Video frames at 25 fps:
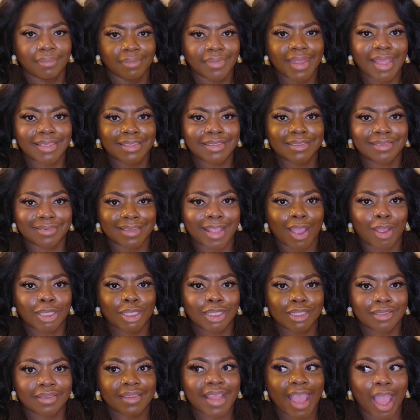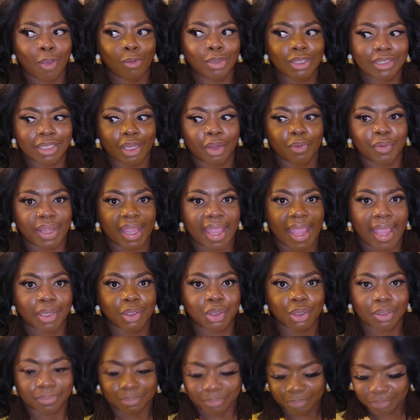That's that's that was their
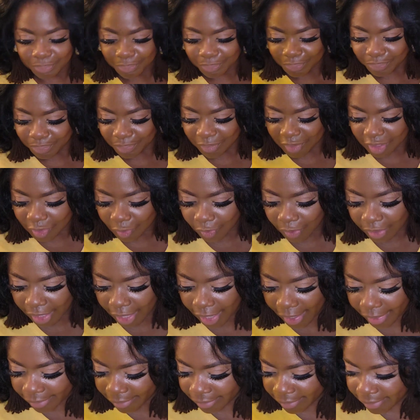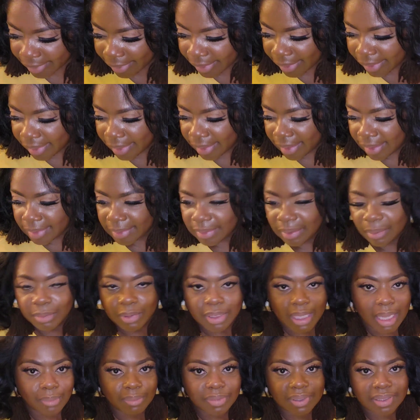reaction. So yeah,
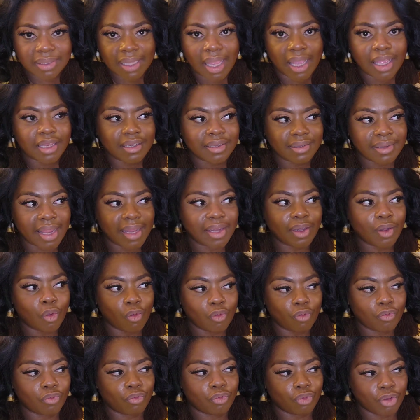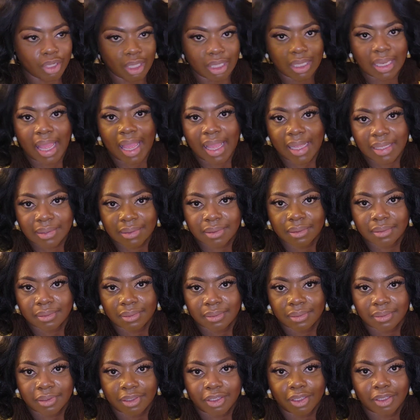sometimes they don't realize,
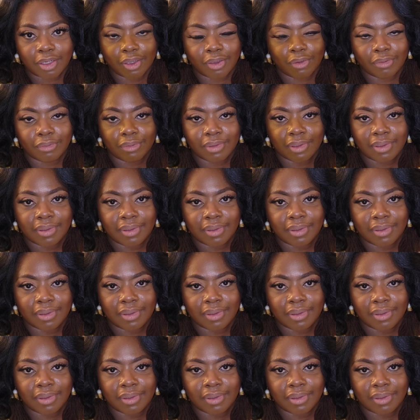you know.